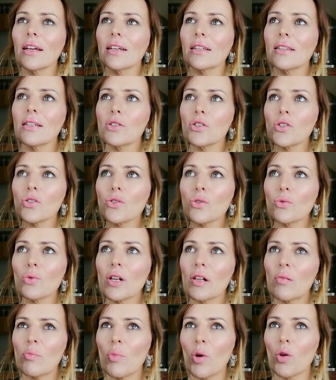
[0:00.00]
a
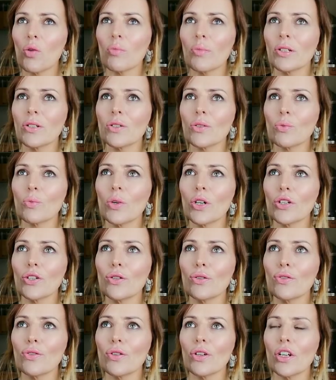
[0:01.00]
real moment where
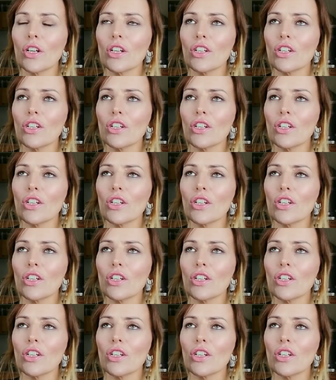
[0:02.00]
you